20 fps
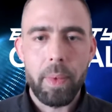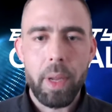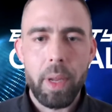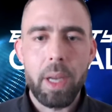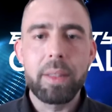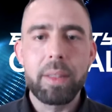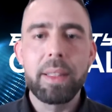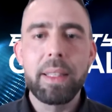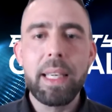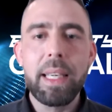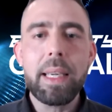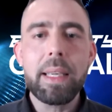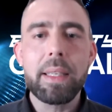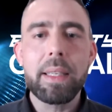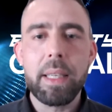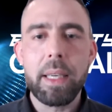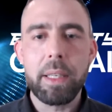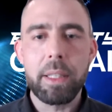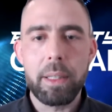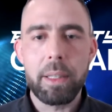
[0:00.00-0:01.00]
A
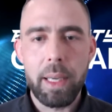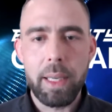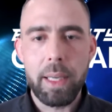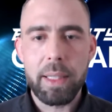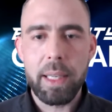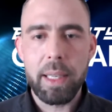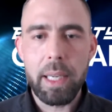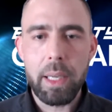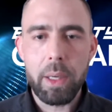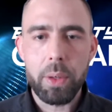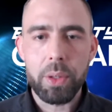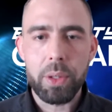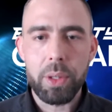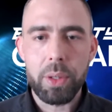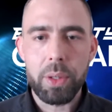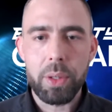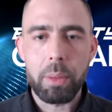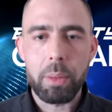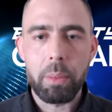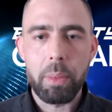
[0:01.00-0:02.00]
decentralized
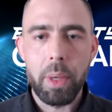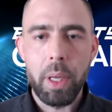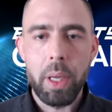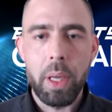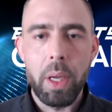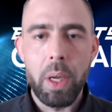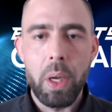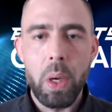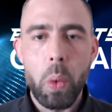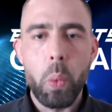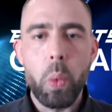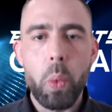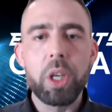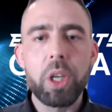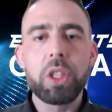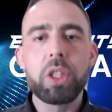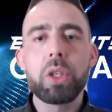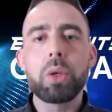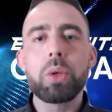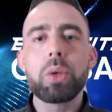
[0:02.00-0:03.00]
ecosystem where
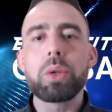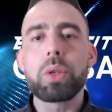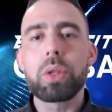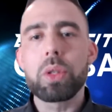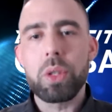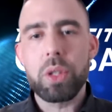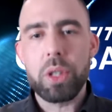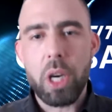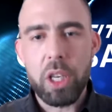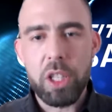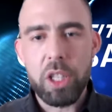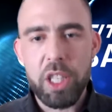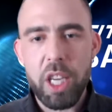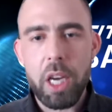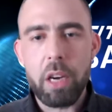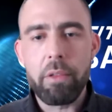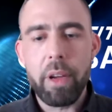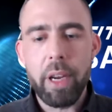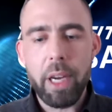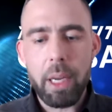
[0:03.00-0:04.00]
users are
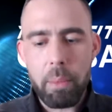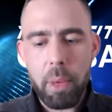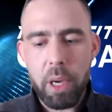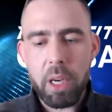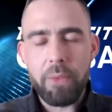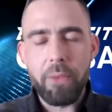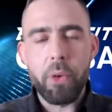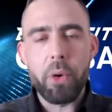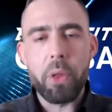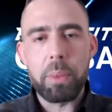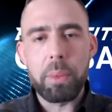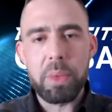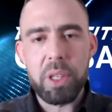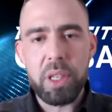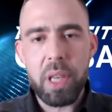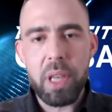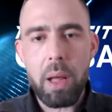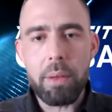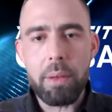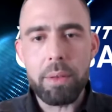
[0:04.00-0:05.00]
generating money for
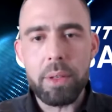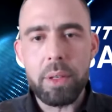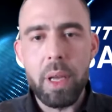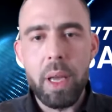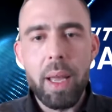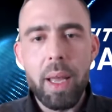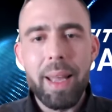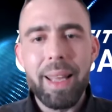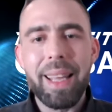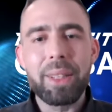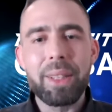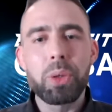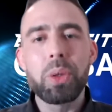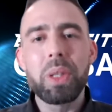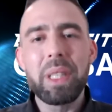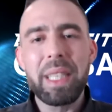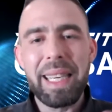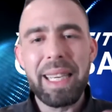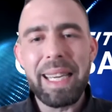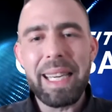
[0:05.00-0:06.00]
themselves and to
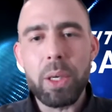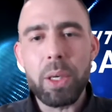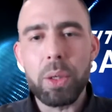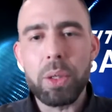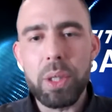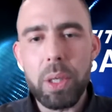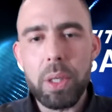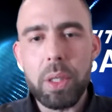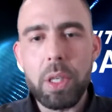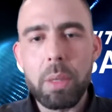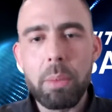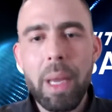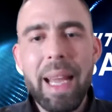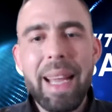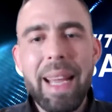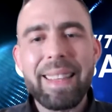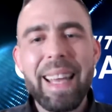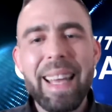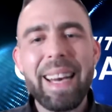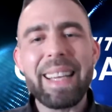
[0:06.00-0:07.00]
the ecosystem
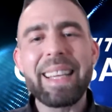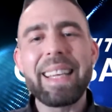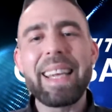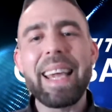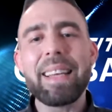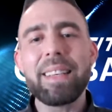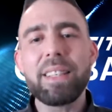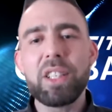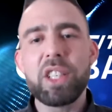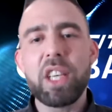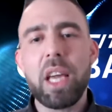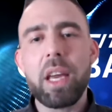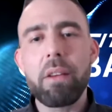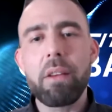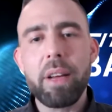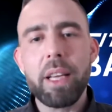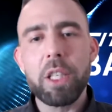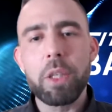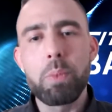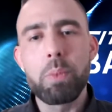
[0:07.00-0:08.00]
that again
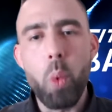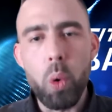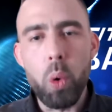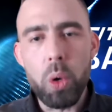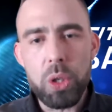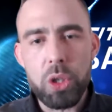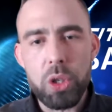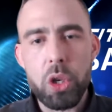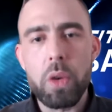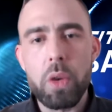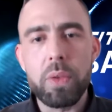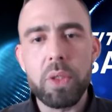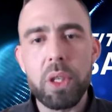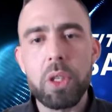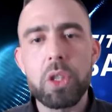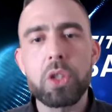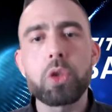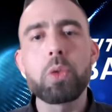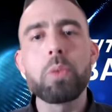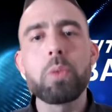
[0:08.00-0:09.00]
generates more
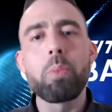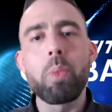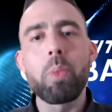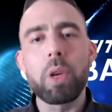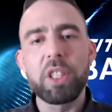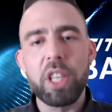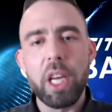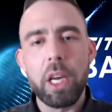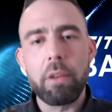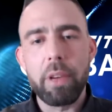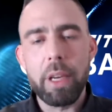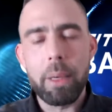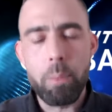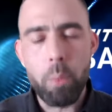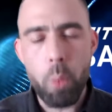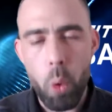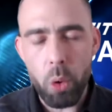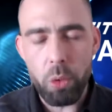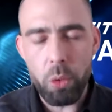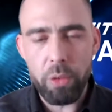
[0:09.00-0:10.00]
services to generate
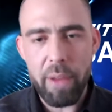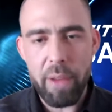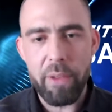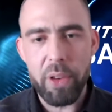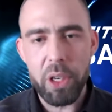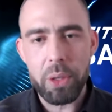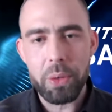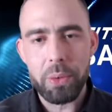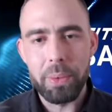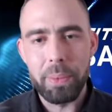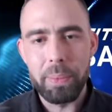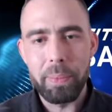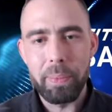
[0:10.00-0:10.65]
more revenue.